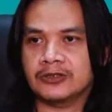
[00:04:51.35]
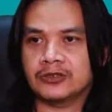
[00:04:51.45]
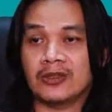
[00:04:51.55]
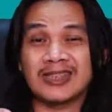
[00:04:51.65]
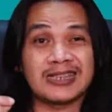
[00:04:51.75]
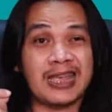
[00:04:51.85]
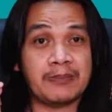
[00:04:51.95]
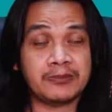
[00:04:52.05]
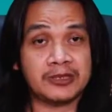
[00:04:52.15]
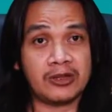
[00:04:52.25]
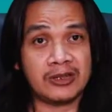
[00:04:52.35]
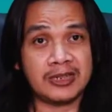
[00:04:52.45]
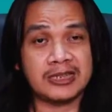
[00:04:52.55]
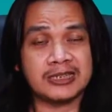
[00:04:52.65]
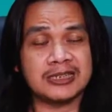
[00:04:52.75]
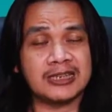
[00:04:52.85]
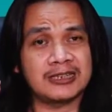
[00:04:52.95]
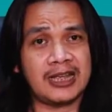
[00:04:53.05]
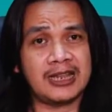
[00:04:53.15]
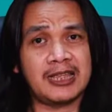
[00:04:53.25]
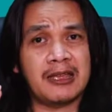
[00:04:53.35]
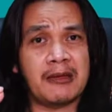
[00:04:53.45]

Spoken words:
so this epsilon is exactly